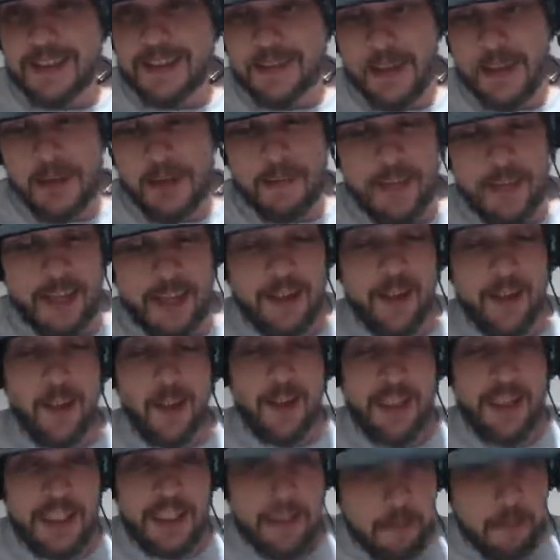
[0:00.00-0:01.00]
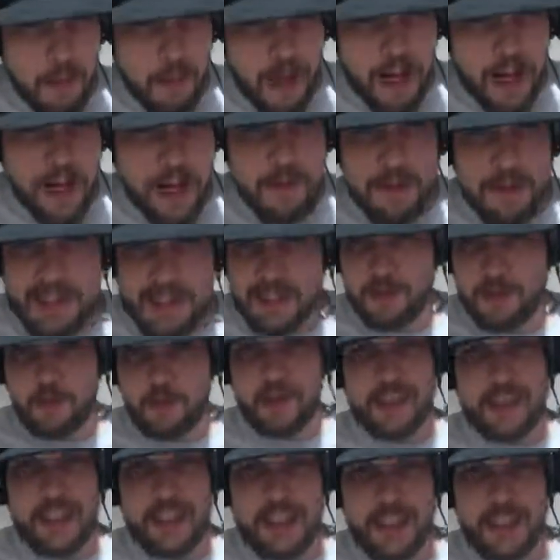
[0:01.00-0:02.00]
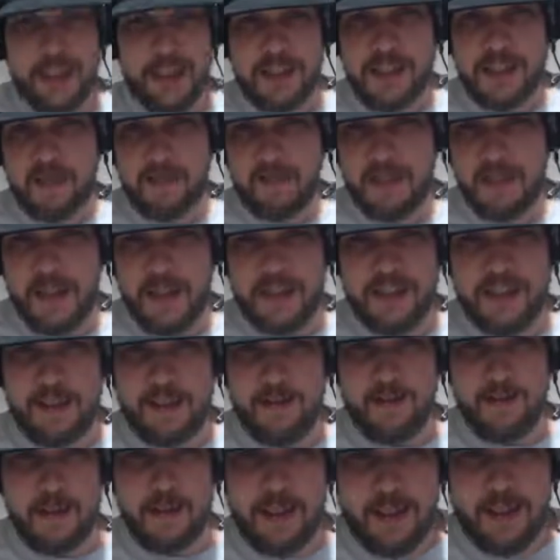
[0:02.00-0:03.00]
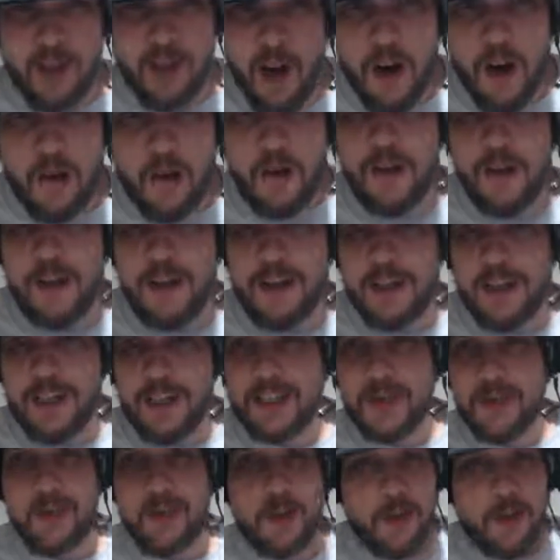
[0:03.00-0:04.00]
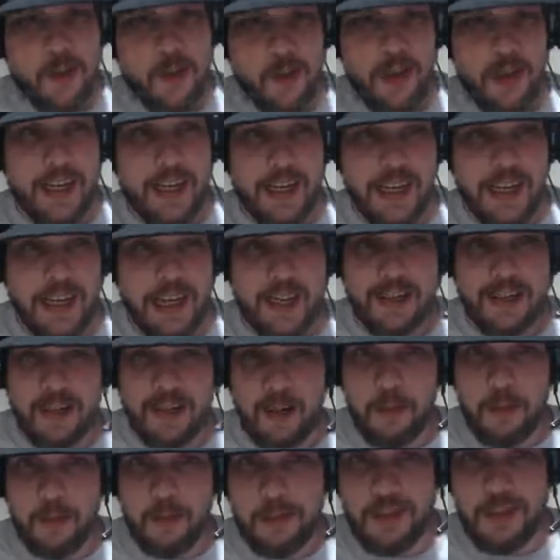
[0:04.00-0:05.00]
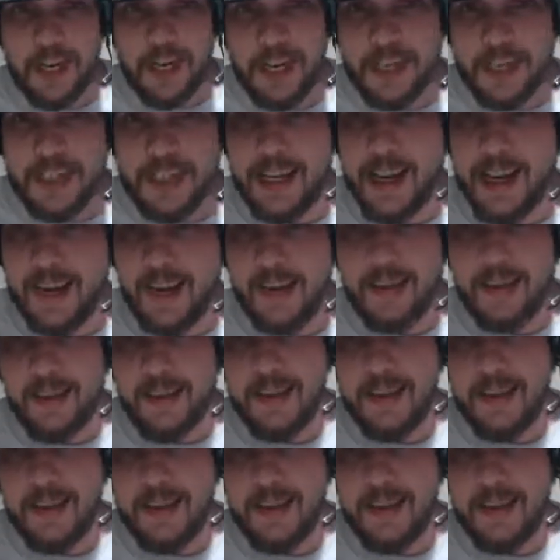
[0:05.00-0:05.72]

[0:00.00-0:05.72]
I'm like, oh, is this Bob? Is this Richie? Is this bizarre one? Is who's tweeting? I got to double check now.